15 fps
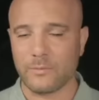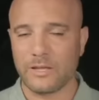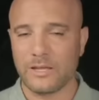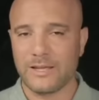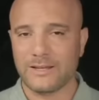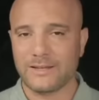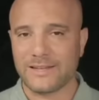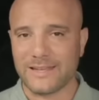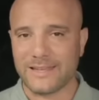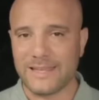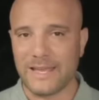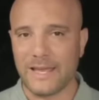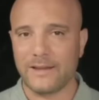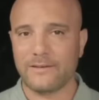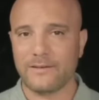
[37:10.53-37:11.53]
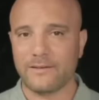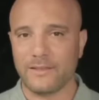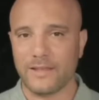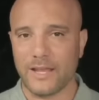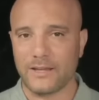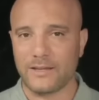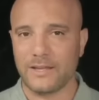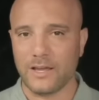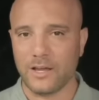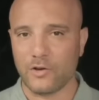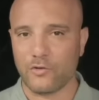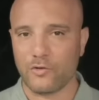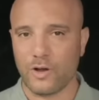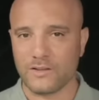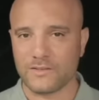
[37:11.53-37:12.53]
on them to get the
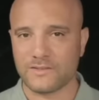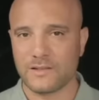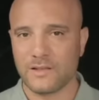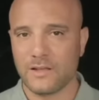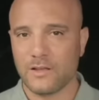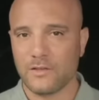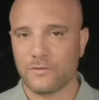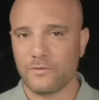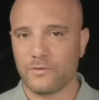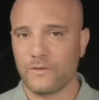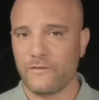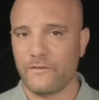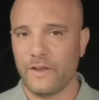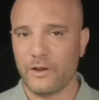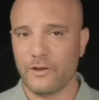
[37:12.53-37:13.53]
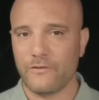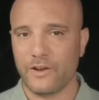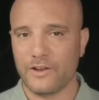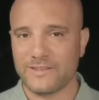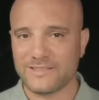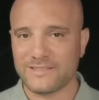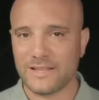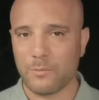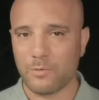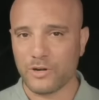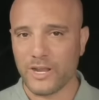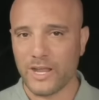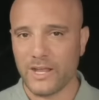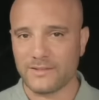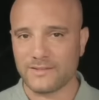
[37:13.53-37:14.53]
idea across through the very
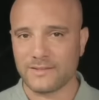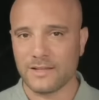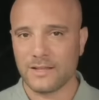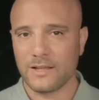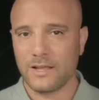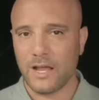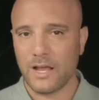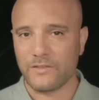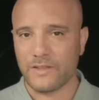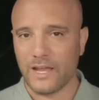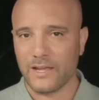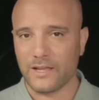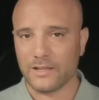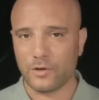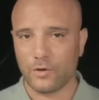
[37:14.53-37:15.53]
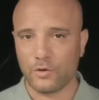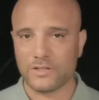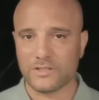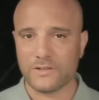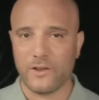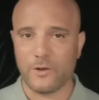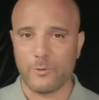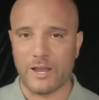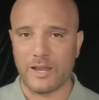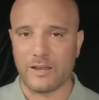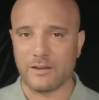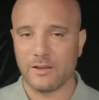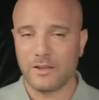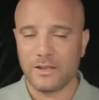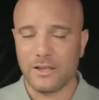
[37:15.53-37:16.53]
stubborn heads of the Ayatollahs of
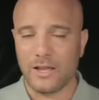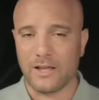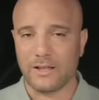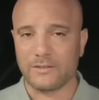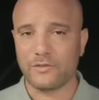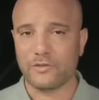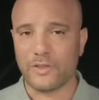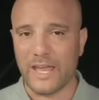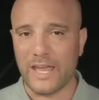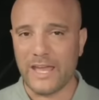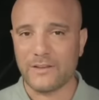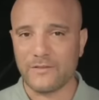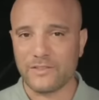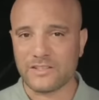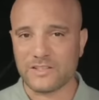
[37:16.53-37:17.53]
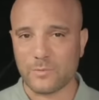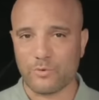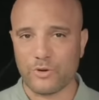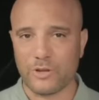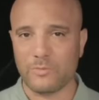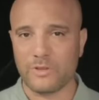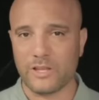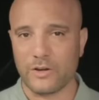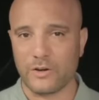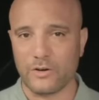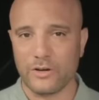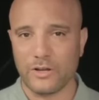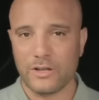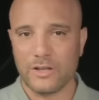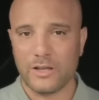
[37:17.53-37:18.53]
Iran to the head of the supreme
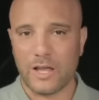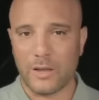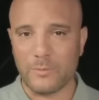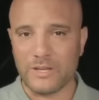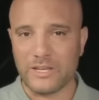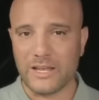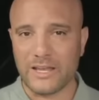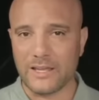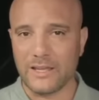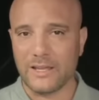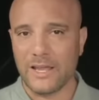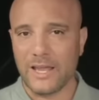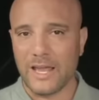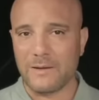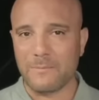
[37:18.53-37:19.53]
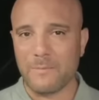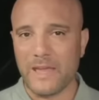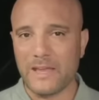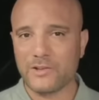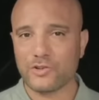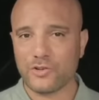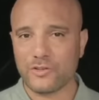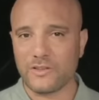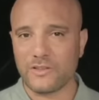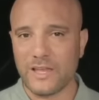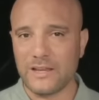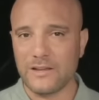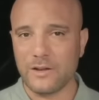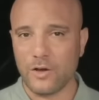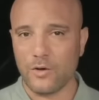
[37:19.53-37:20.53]
leader, Khamenei, and make sure
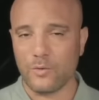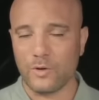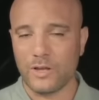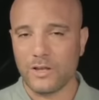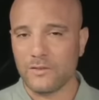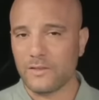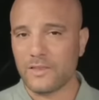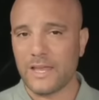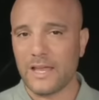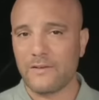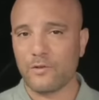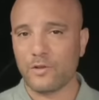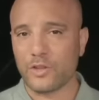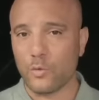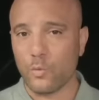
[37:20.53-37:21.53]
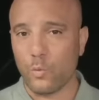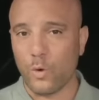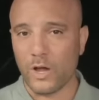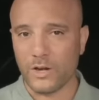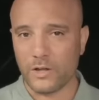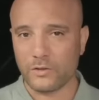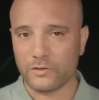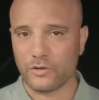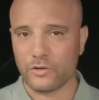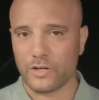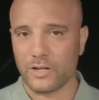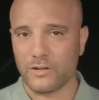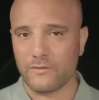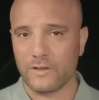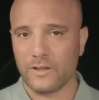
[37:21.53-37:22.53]
that they know that they have only one
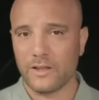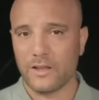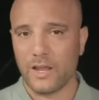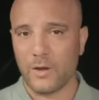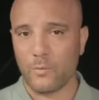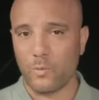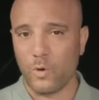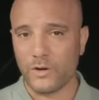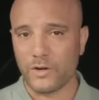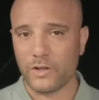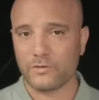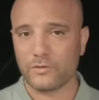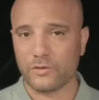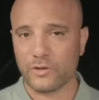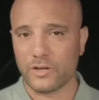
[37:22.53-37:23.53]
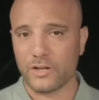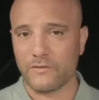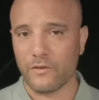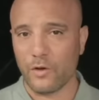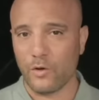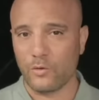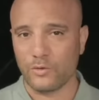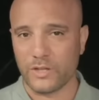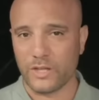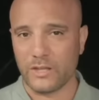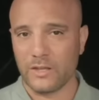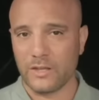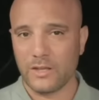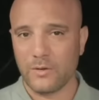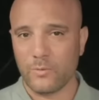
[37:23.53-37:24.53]
alternative and one alternative
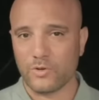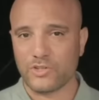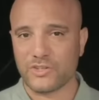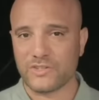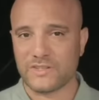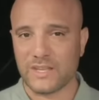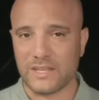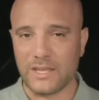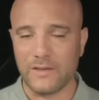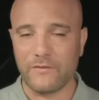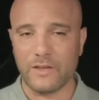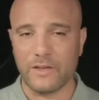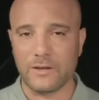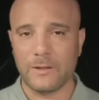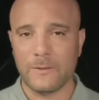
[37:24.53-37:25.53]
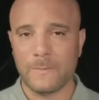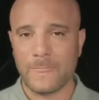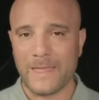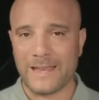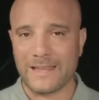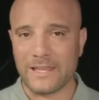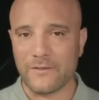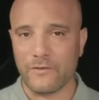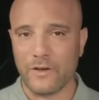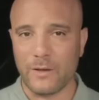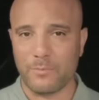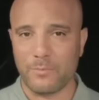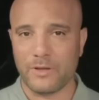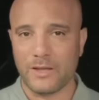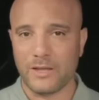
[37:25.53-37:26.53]
only, which is to give in and give
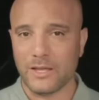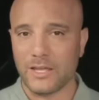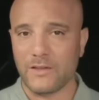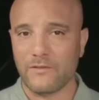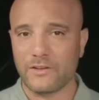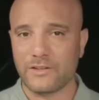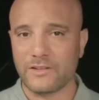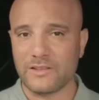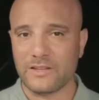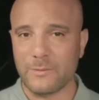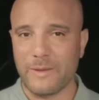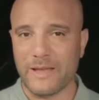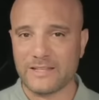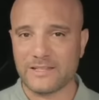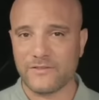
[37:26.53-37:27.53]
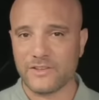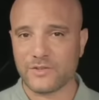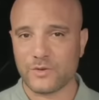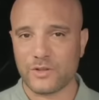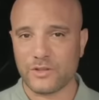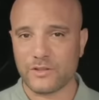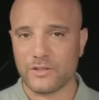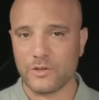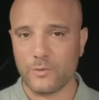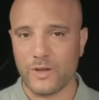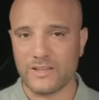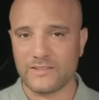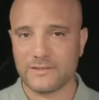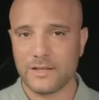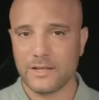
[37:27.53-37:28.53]
up, give in to the demands of Israel and the
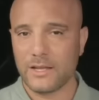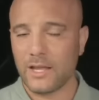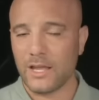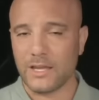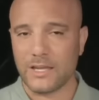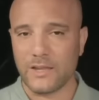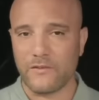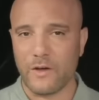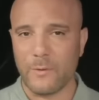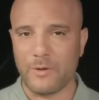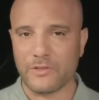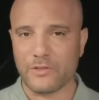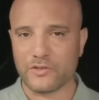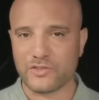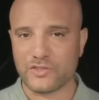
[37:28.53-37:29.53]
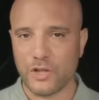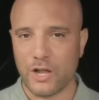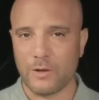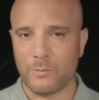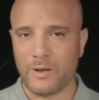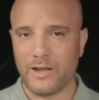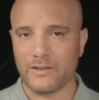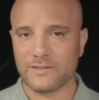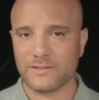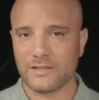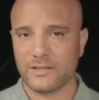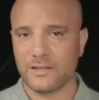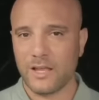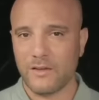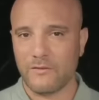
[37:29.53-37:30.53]
US, and give up on their
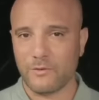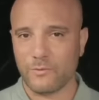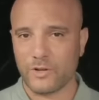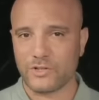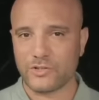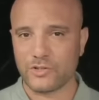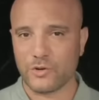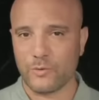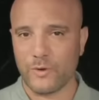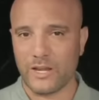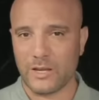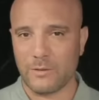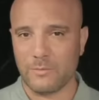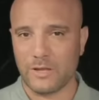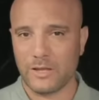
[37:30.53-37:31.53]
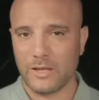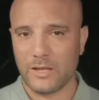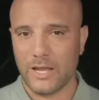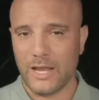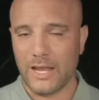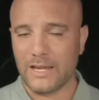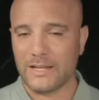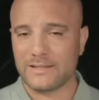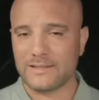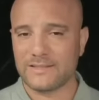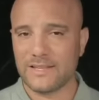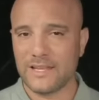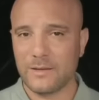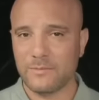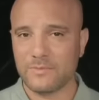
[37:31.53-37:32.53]
stockpiles of enriched uranium. And
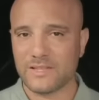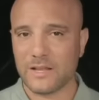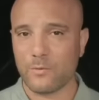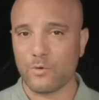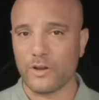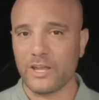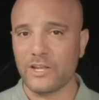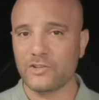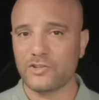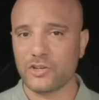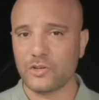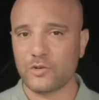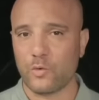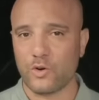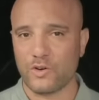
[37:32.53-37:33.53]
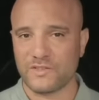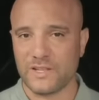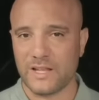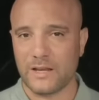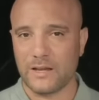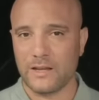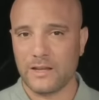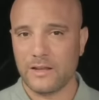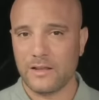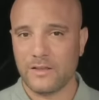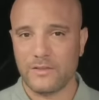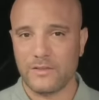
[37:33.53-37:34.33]
it seems like we're inching towards that.